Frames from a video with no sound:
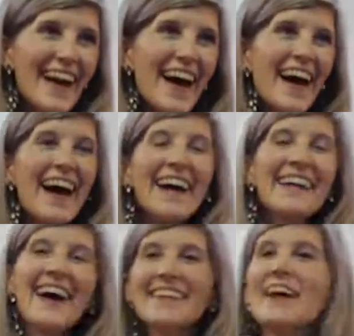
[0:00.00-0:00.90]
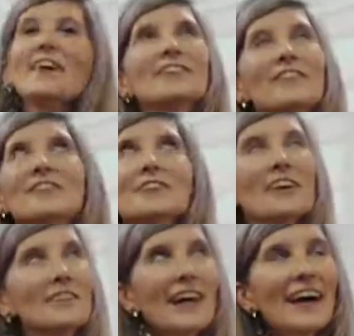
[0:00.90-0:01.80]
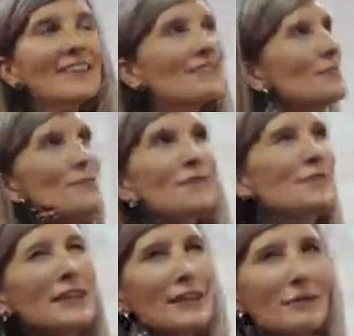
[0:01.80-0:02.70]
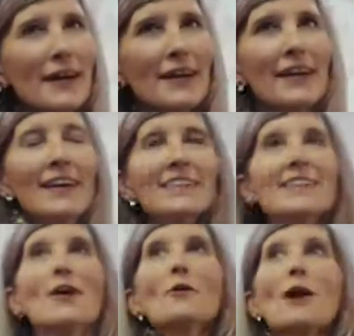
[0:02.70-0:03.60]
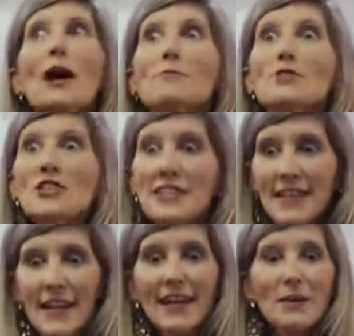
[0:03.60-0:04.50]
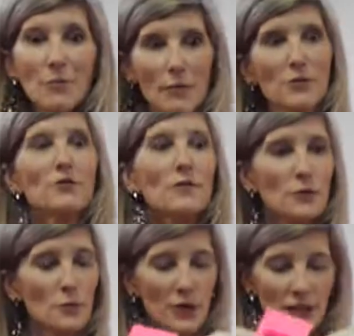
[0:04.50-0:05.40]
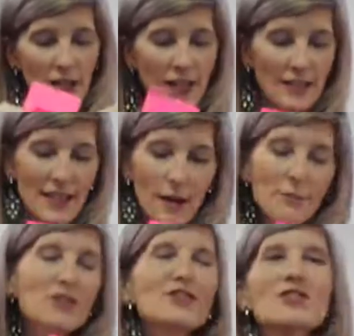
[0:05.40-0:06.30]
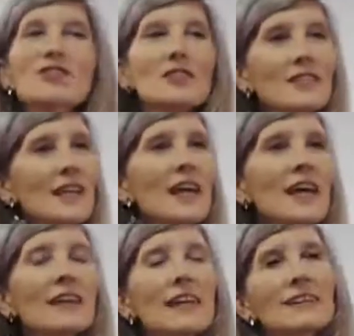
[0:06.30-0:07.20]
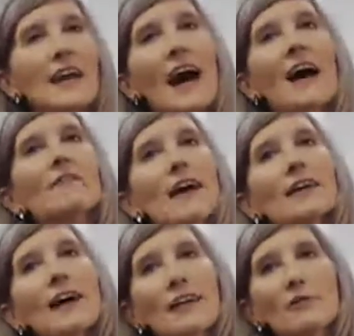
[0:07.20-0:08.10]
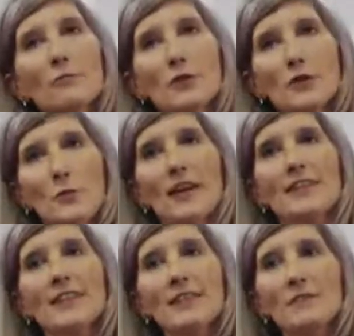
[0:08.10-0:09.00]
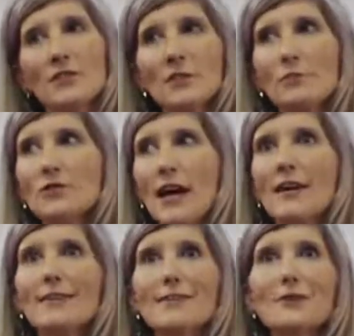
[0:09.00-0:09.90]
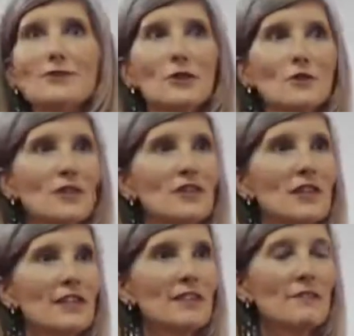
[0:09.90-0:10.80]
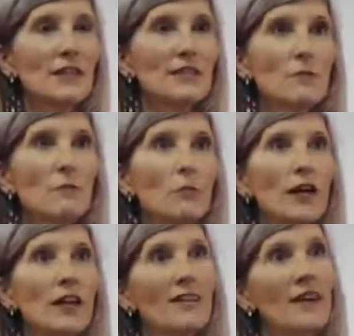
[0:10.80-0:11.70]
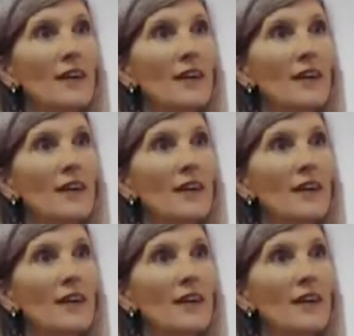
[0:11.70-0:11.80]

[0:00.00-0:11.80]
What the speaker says: And don't you love that? I'm going to be 50 anyway. So she did and published her first book at 97. I mean, she's just like to have that kind of perspective to say that there's no such thing as a victim when